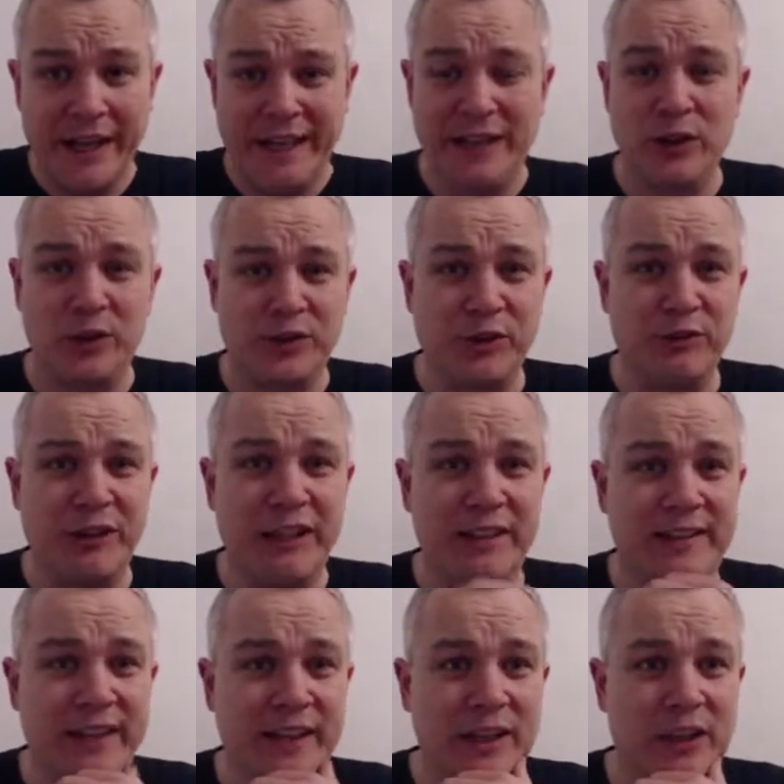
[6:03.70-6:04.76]
he looks the
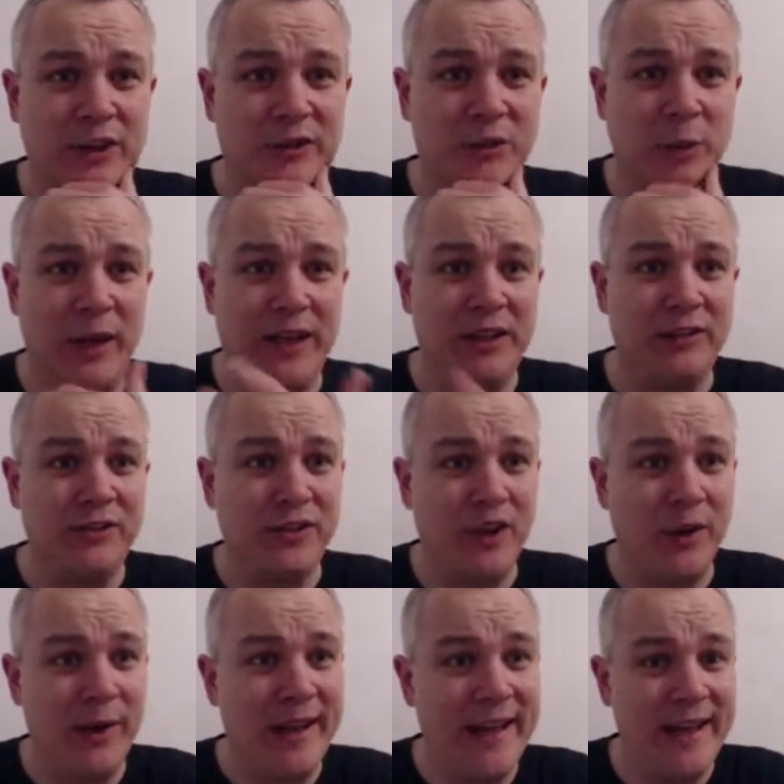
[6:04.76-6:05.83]
real deal as well.
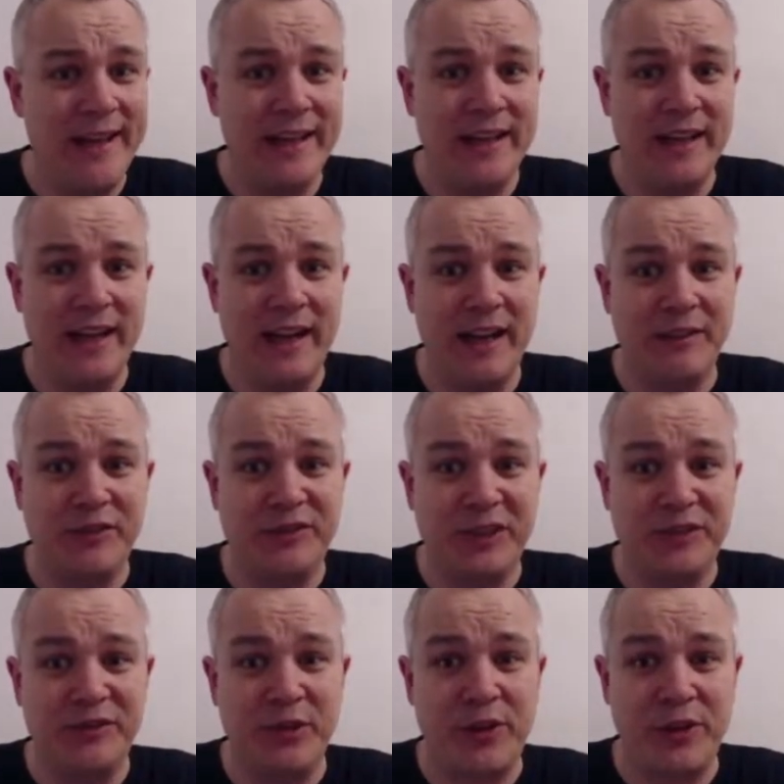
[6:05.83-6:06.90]
So he, at
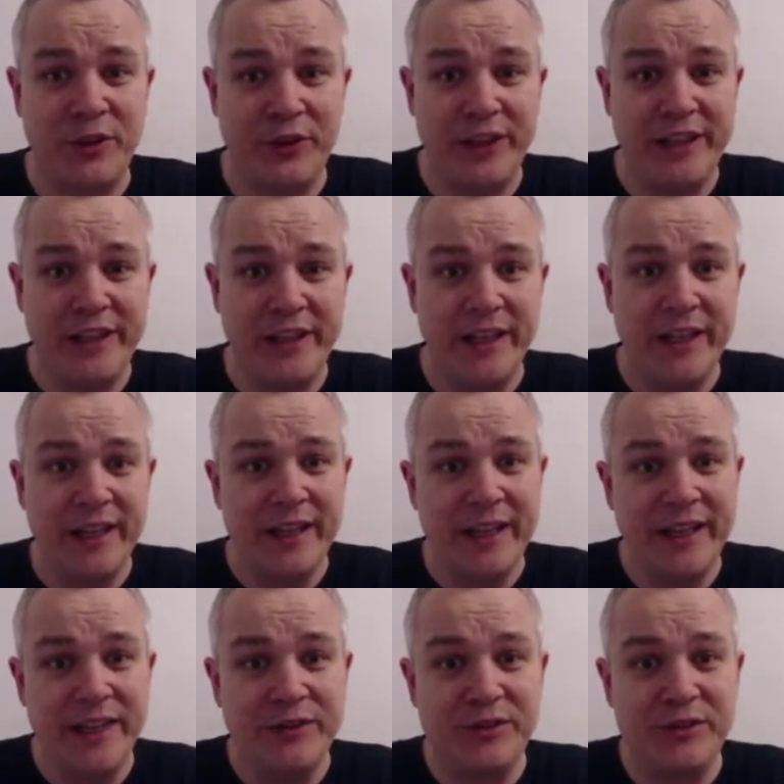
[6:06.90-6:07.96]
six foot three,
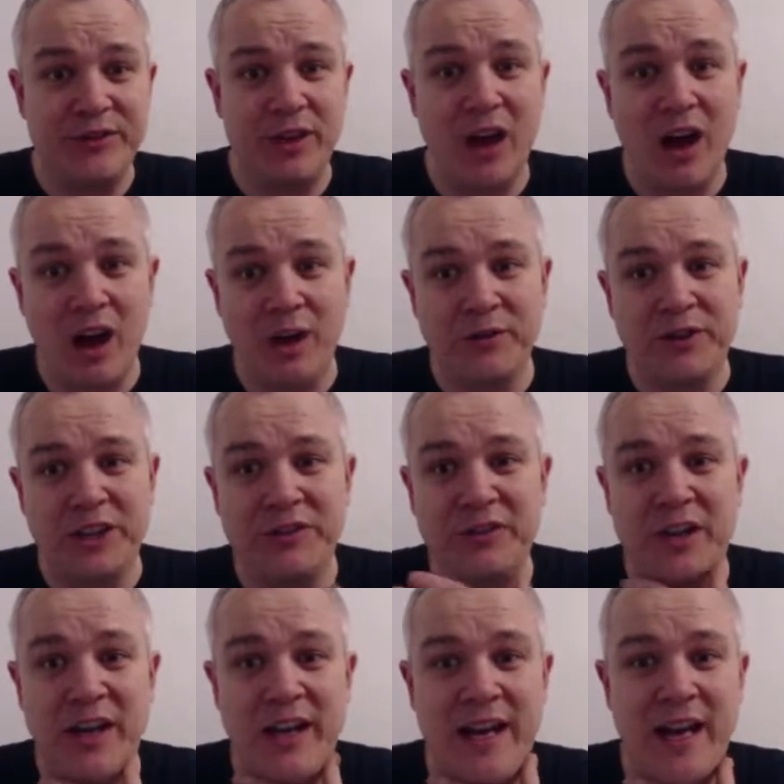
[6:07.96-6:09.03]
he's half
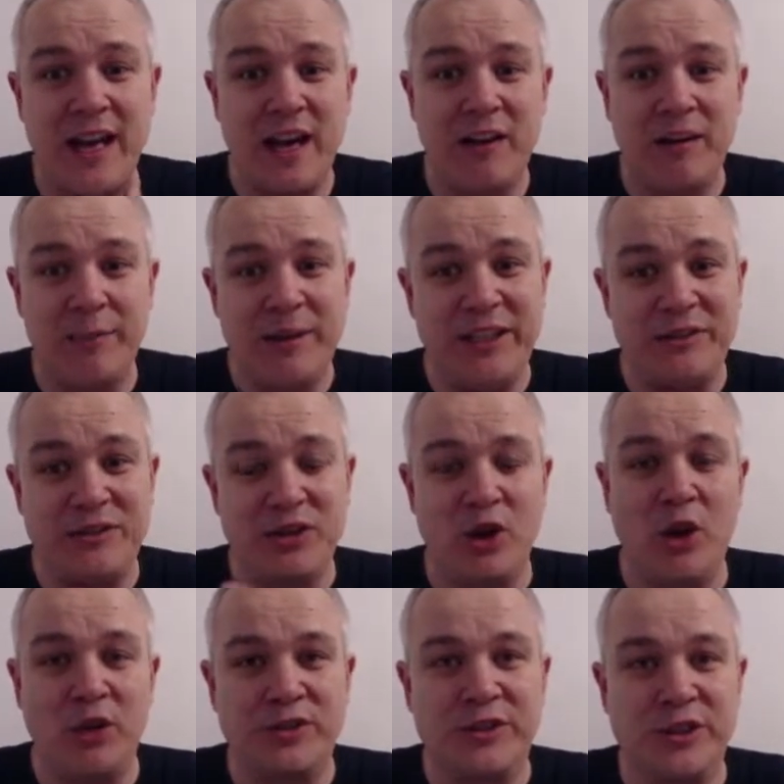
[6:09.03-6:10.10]
decent in the air. I mean, he's
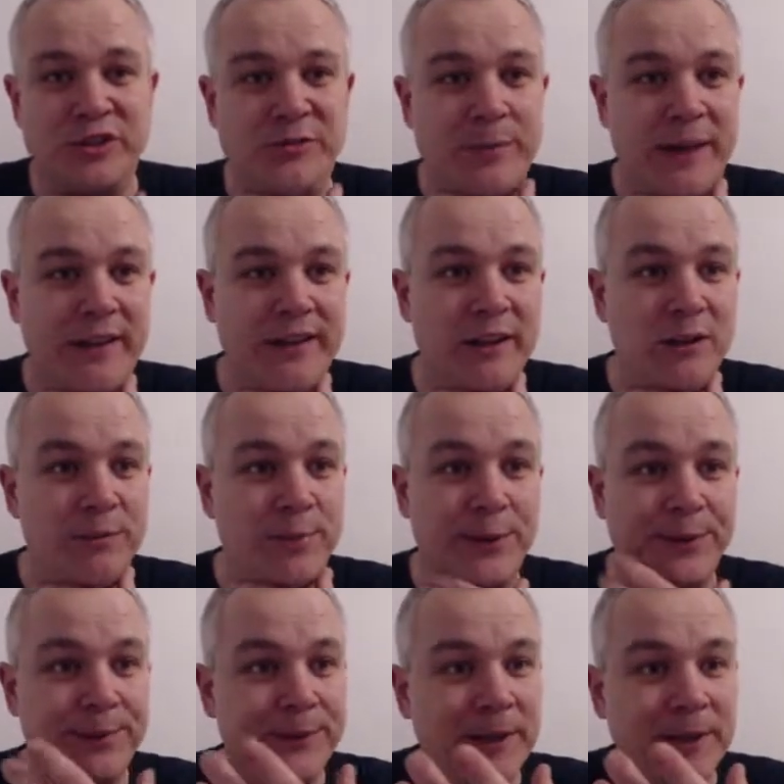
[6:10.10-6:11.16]
not as good as Mario,
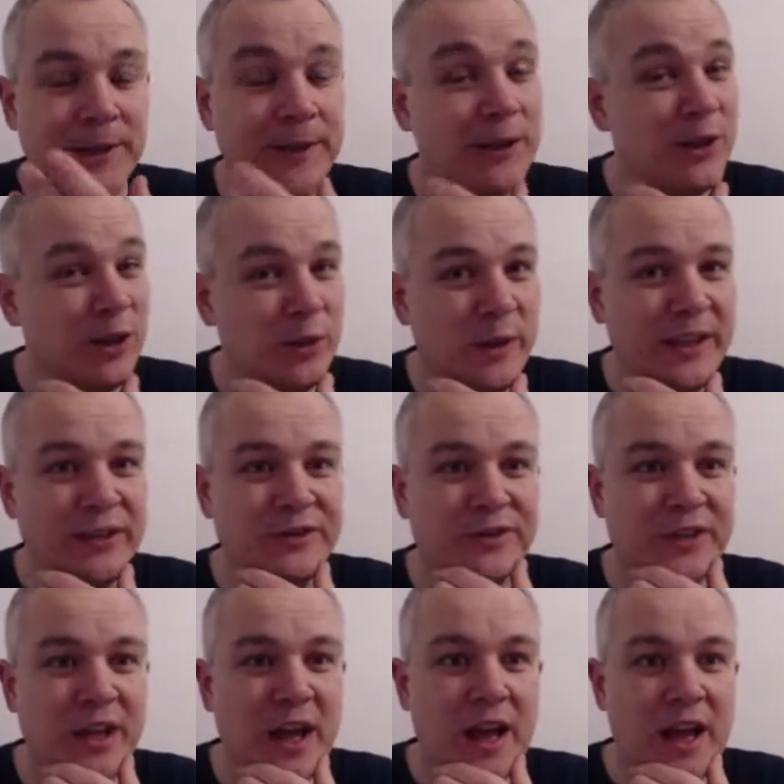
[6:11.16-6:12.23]
but who
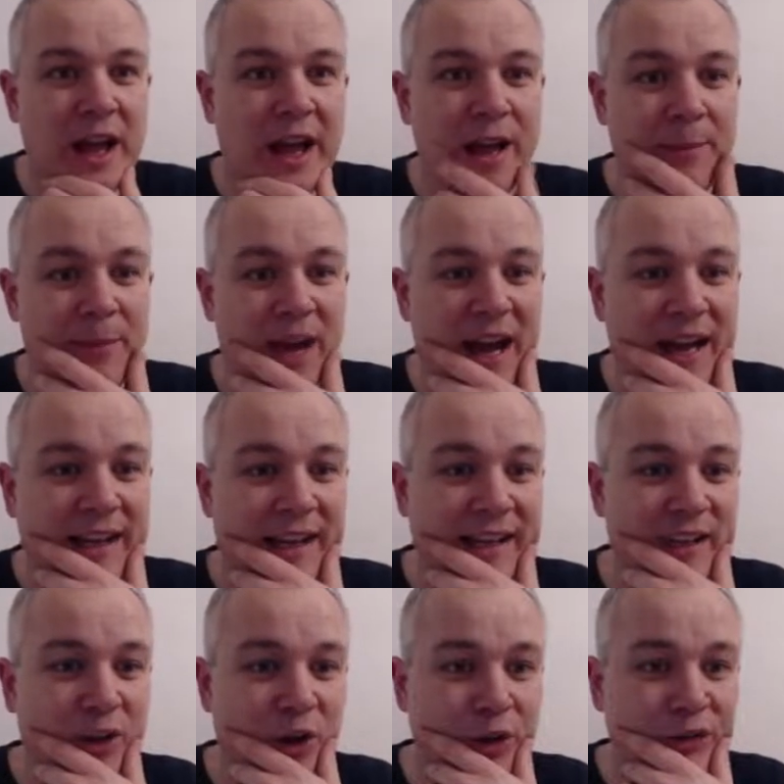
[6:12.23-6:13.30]
is? Um, and then